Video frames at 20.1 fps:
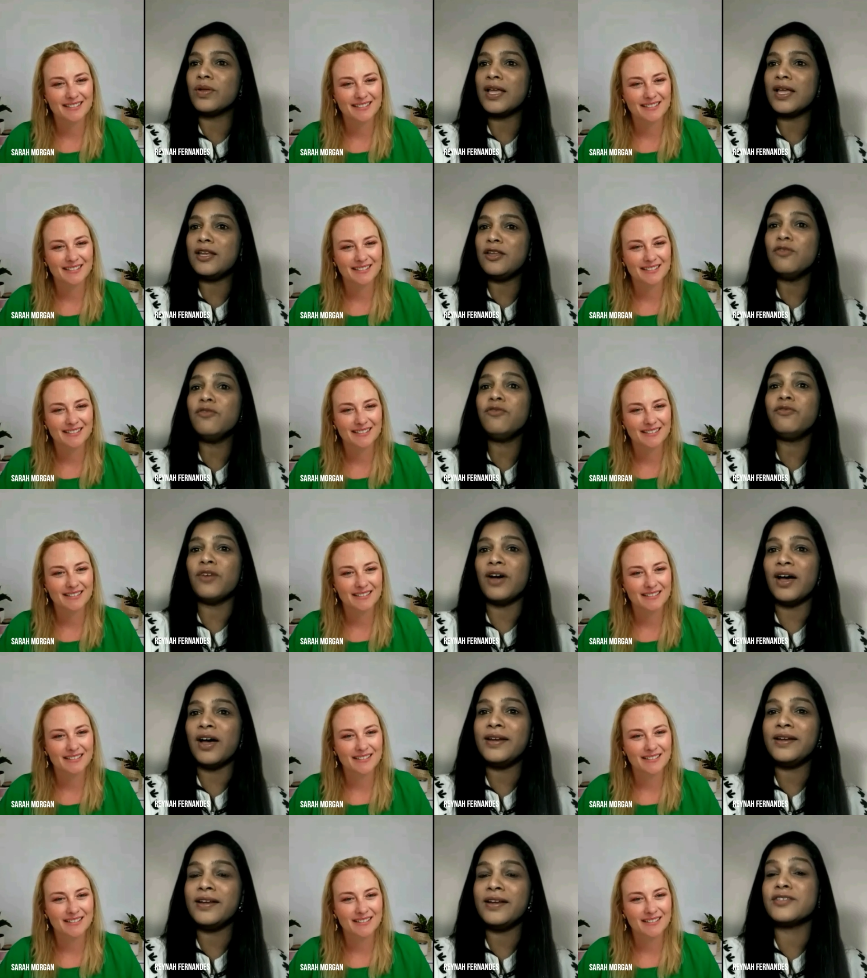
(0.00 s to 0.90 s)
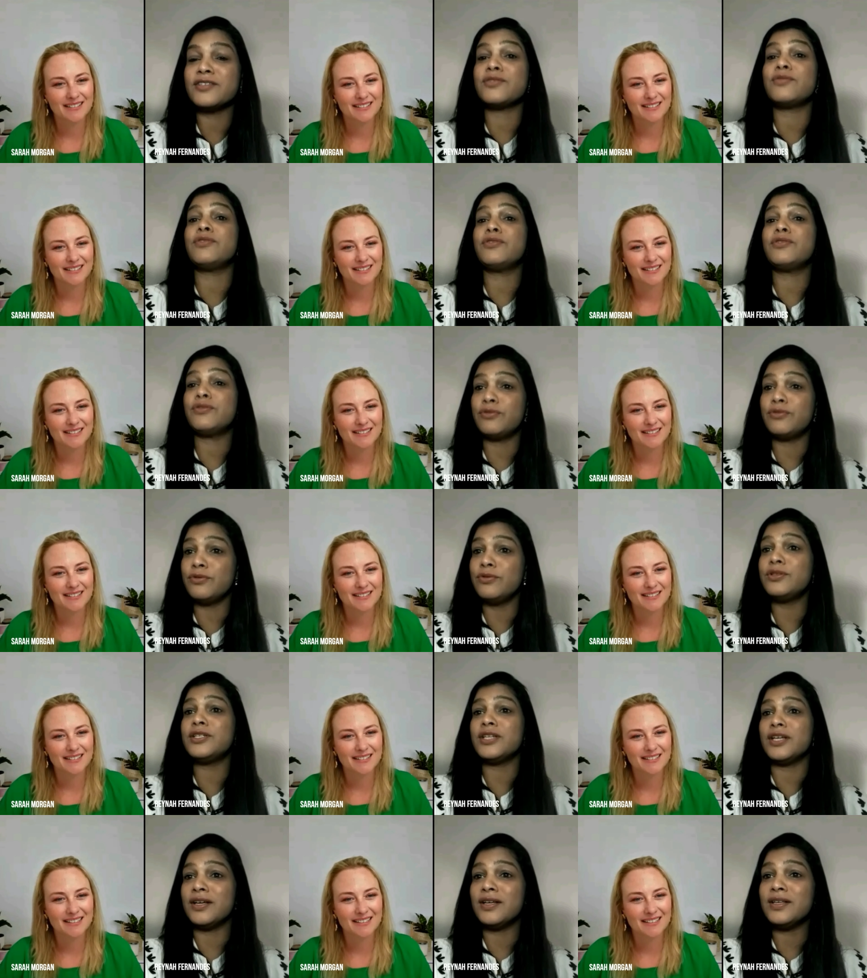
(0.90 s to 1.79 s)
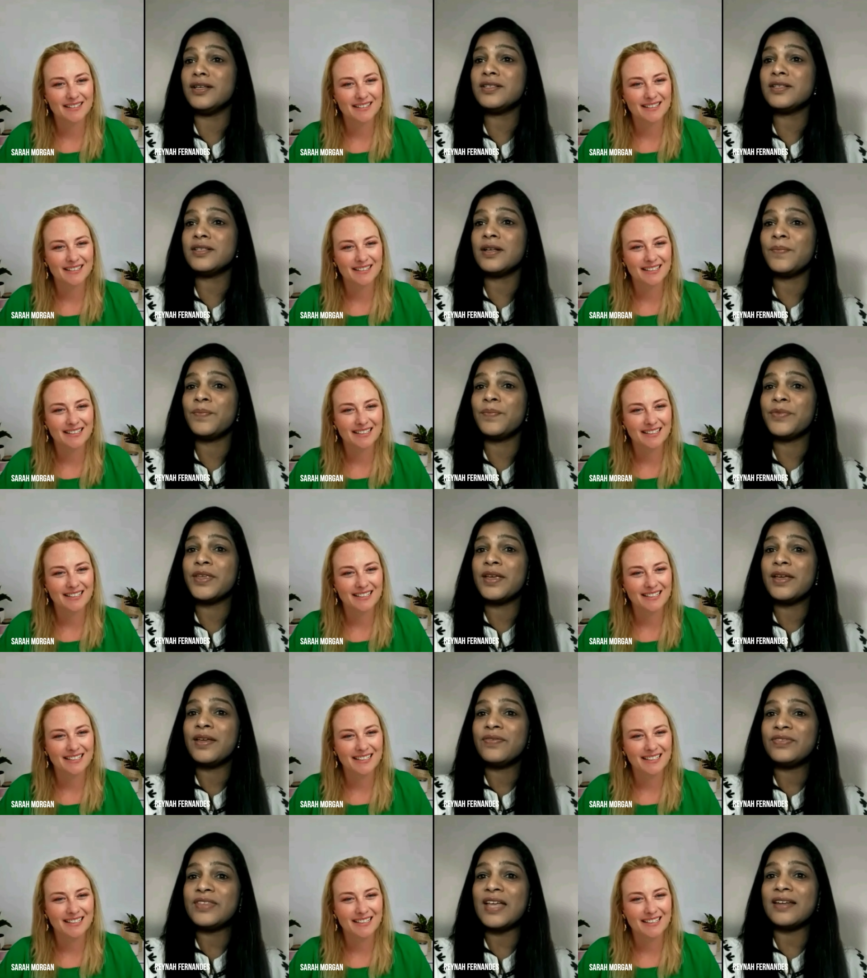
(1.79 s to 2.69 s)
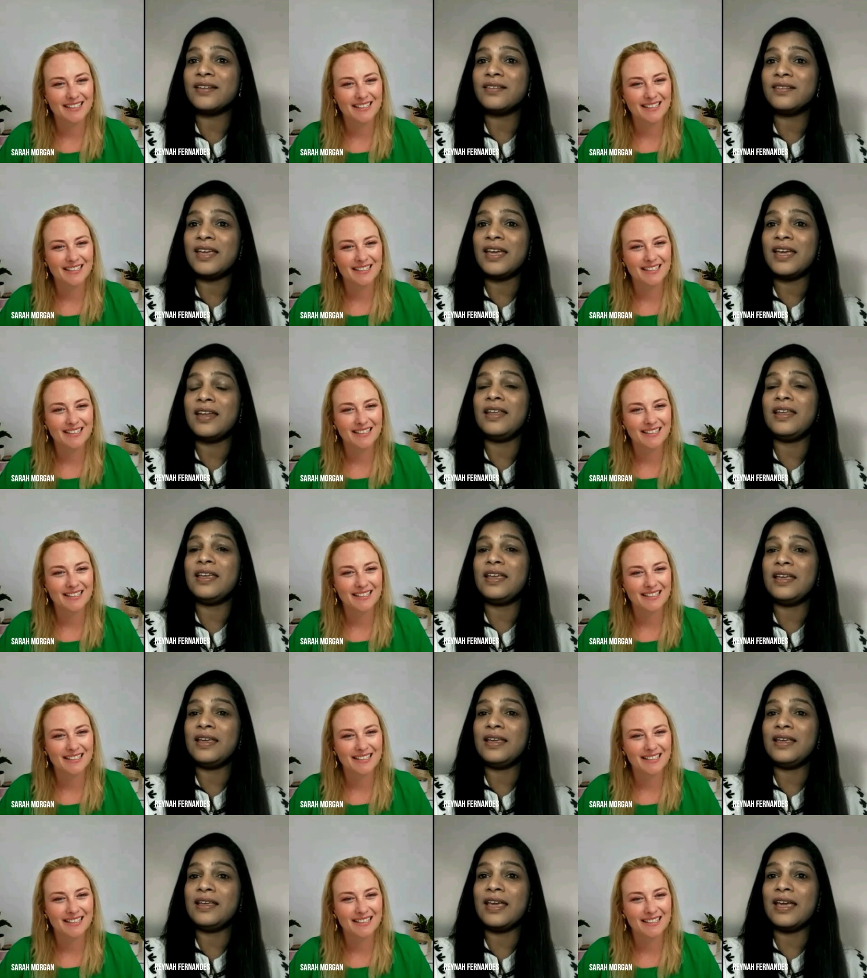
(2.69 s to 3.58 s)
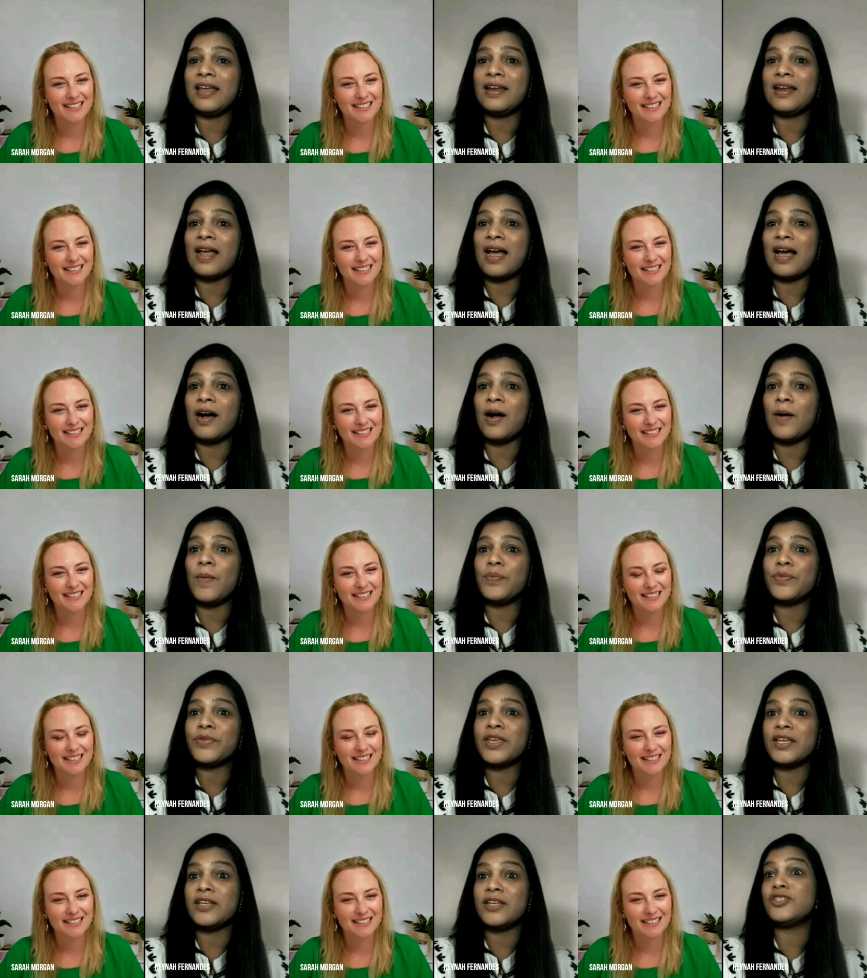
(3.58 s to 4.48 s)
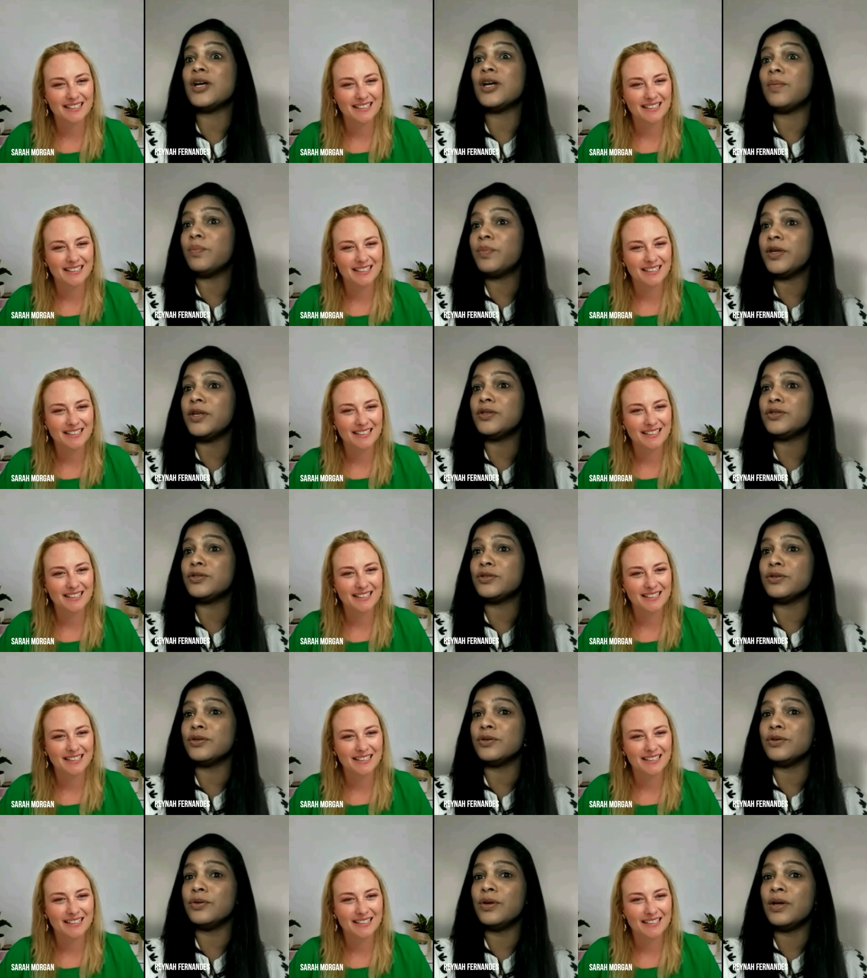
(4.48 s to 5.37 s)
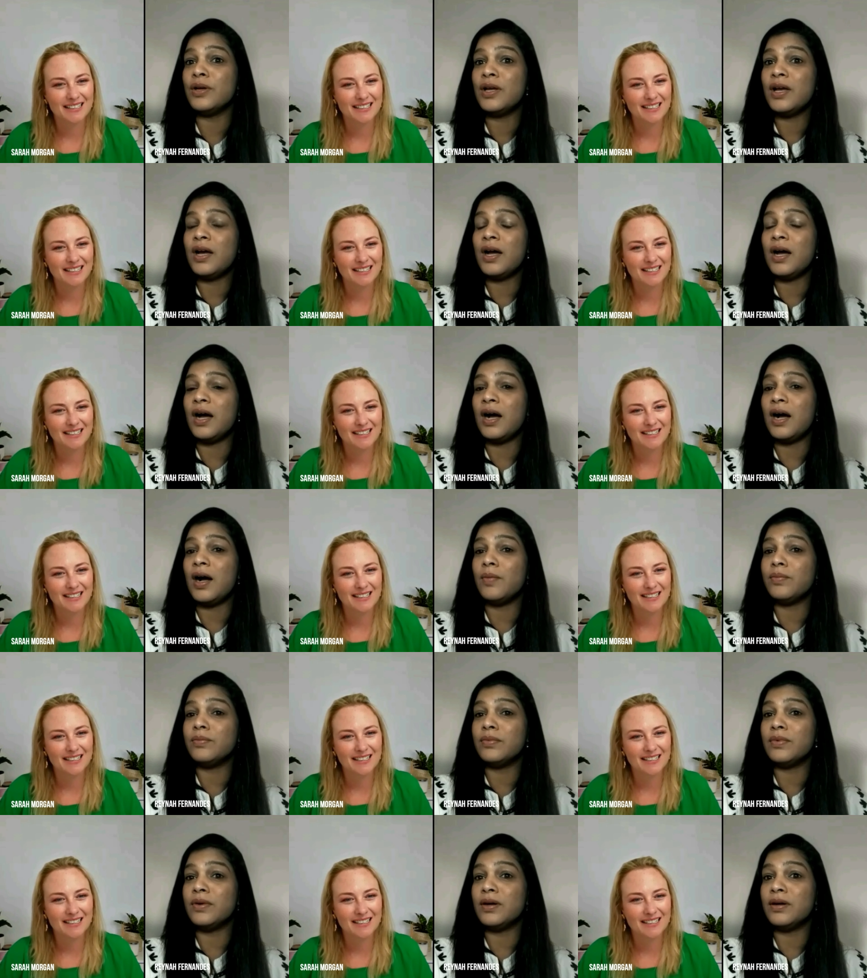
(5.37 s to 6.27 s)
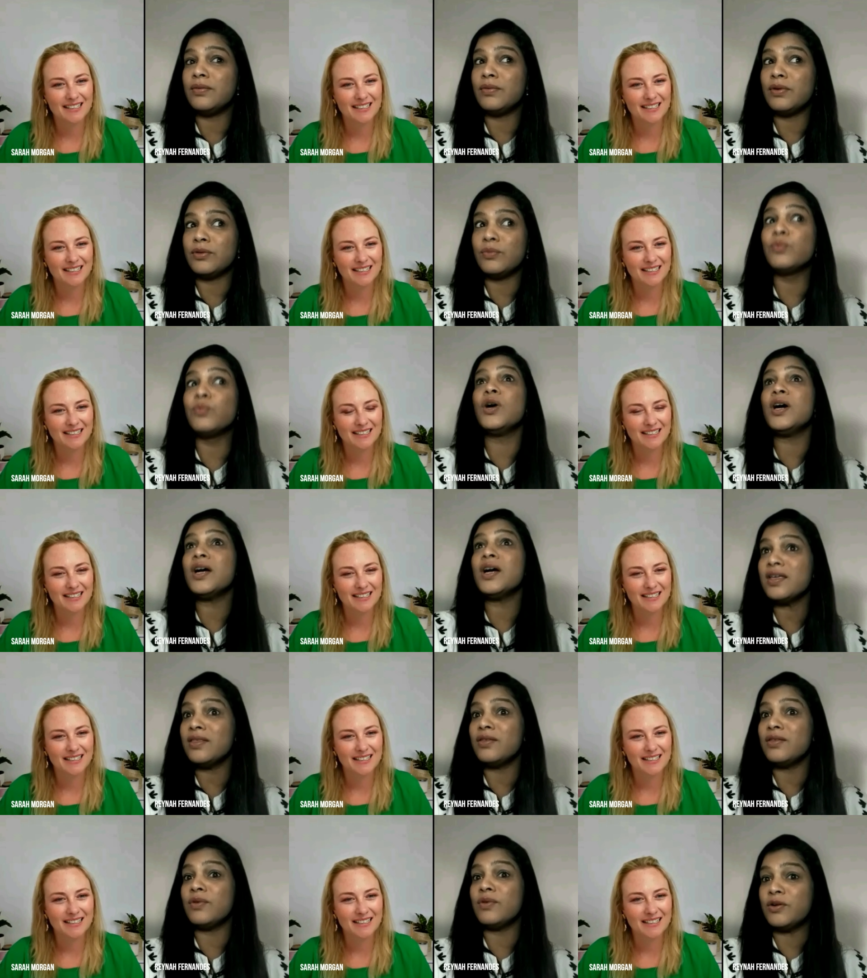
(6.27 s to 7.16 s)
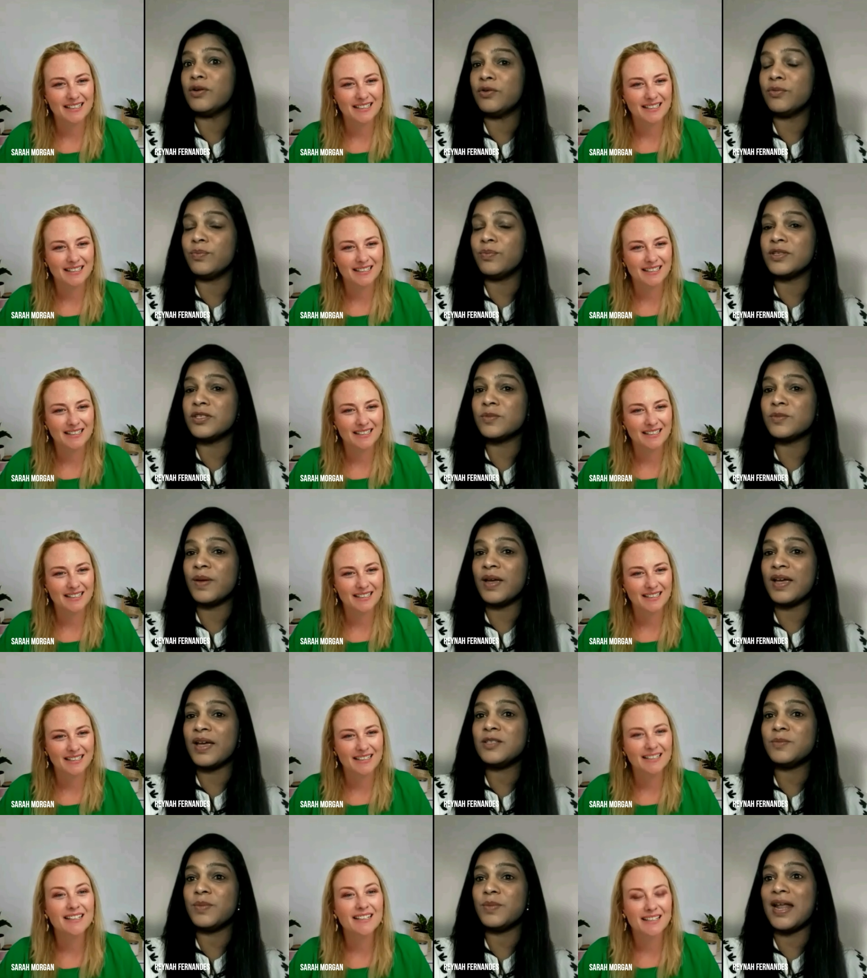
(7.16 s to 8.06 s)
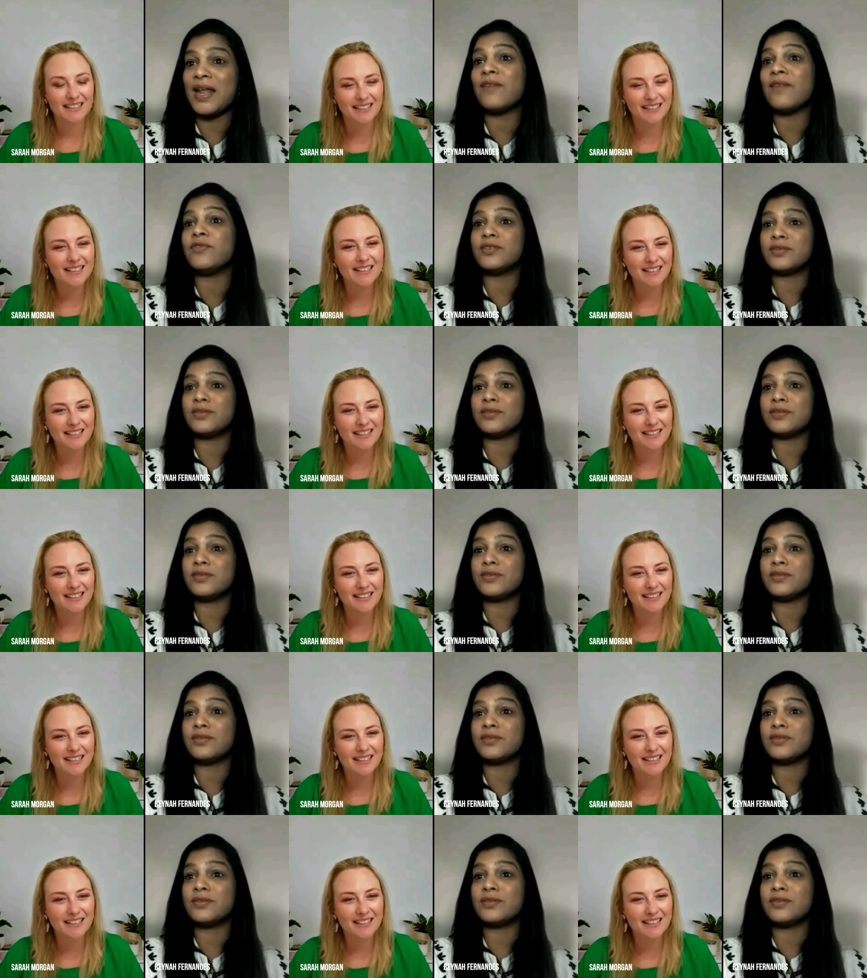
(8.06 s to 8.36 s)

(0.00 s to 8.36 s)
Speaker 1: Can you find us recruiters that can can um, can jump into um, work in the recruitment space, but have